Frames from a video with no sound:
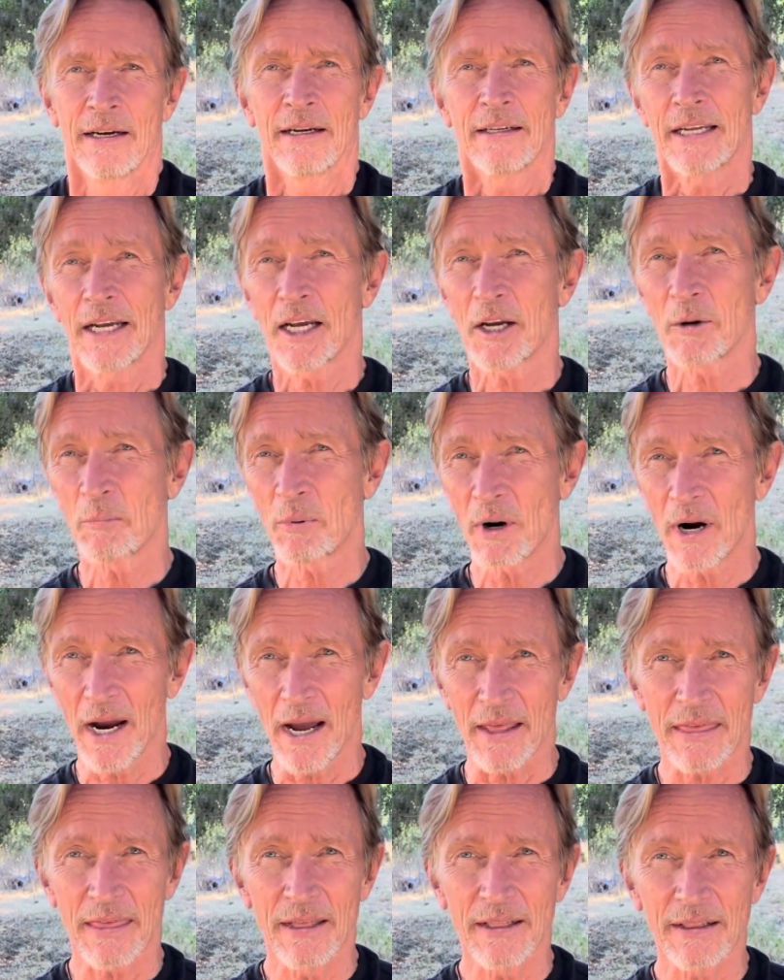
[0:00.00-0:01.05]
Take a
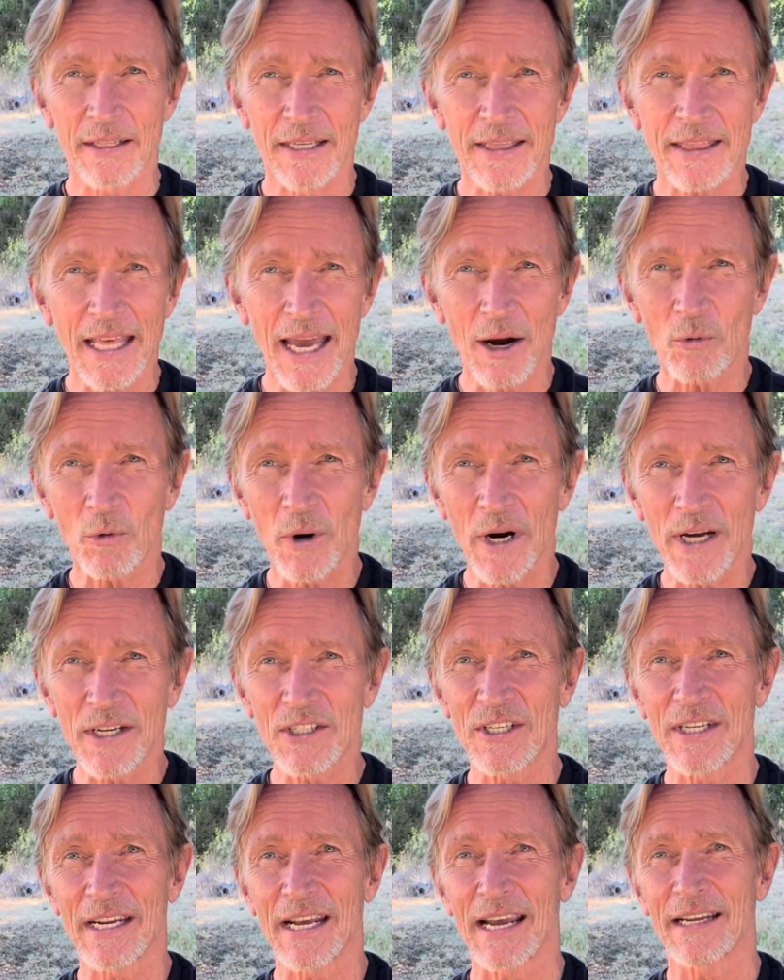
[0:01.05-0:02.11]
breath. Let that
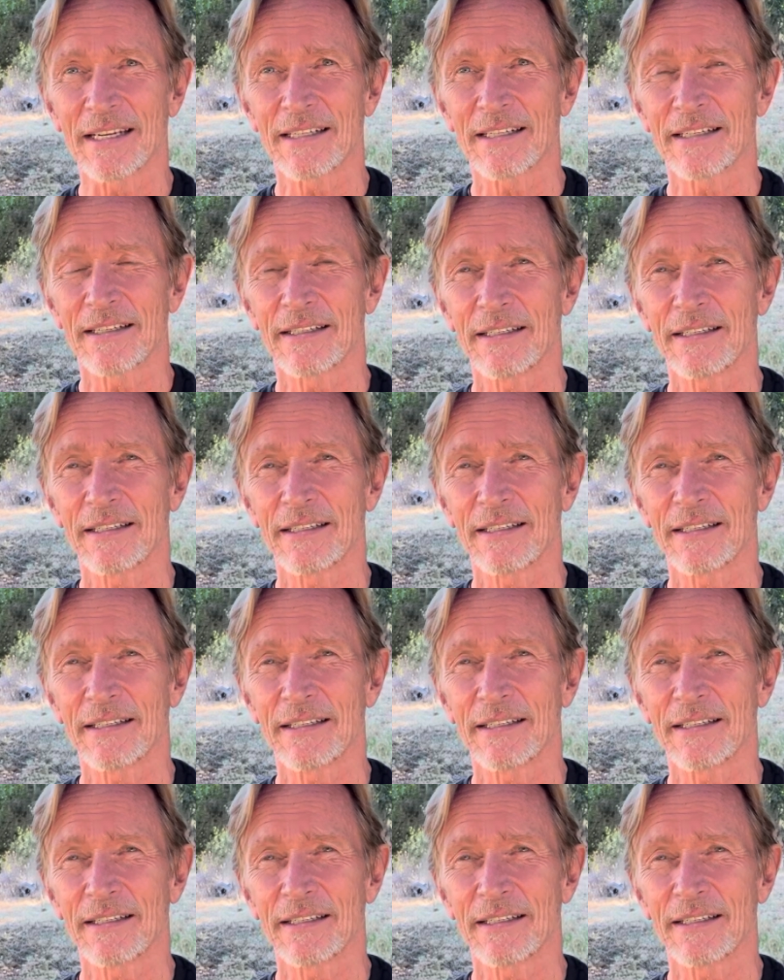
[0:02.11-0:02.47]
resonate.